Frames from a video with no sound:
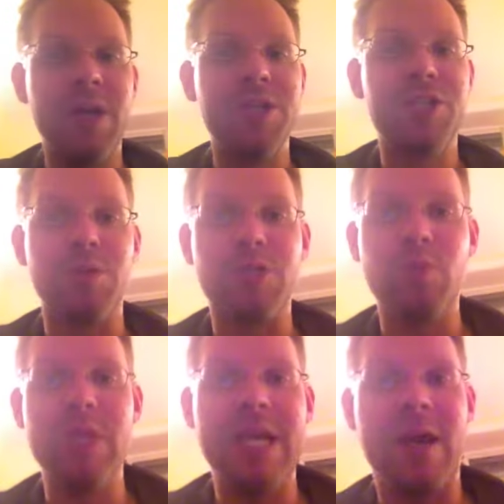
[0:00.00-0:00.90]
So it's
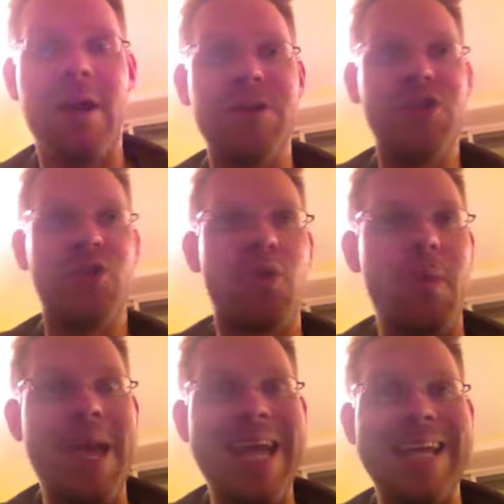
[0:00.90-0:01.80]
really hard to
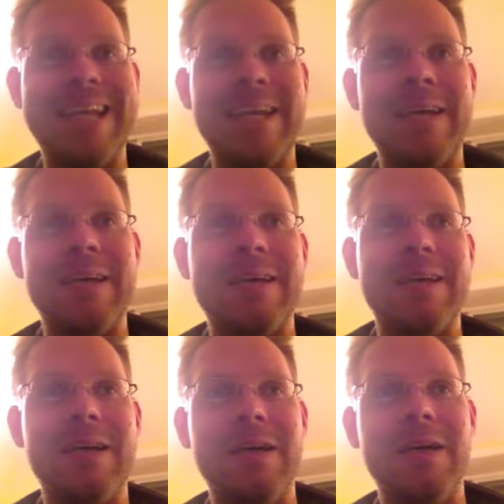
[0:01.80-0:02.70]
remain
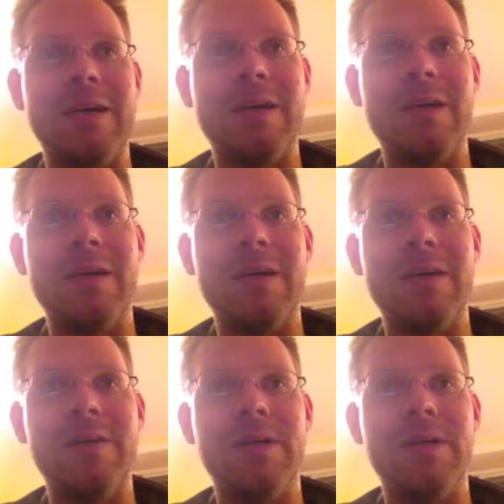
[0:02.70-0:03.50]
uh, uh,